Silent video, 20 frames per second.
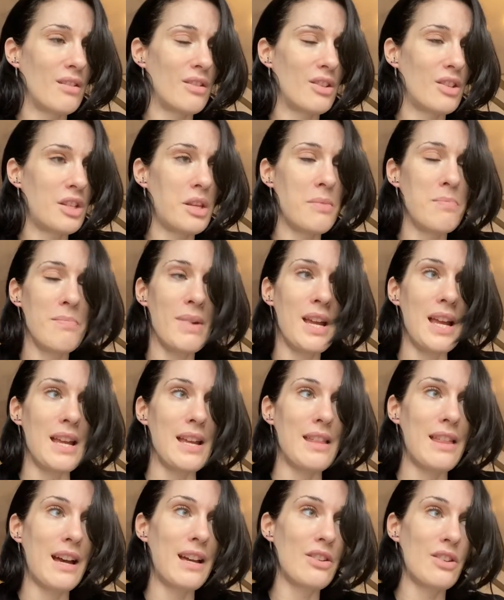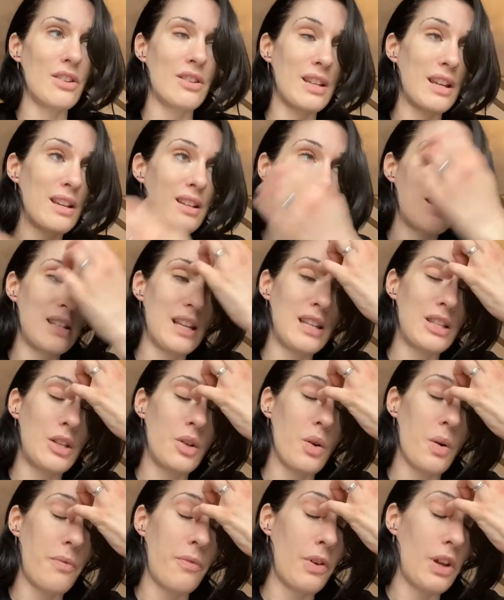to me, that just like sets
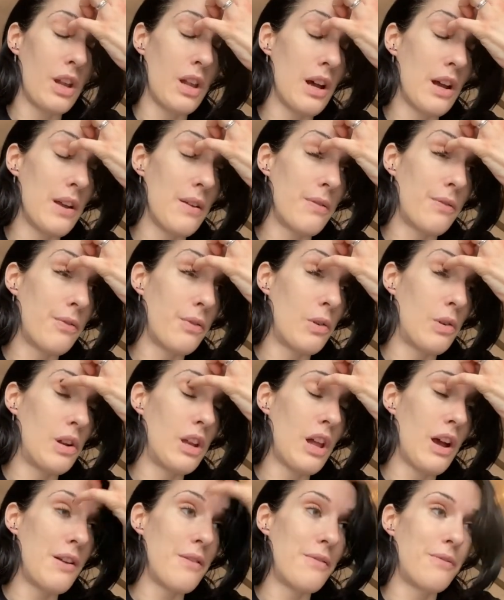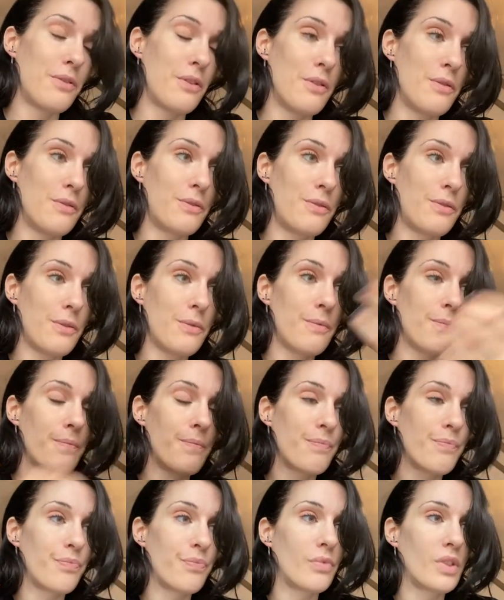you up for life, for a life of
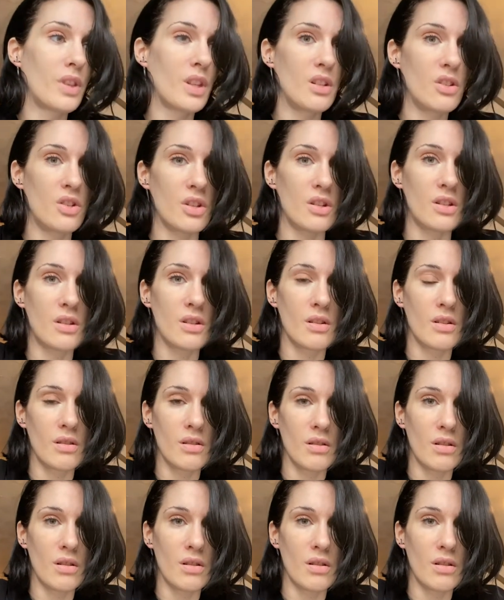just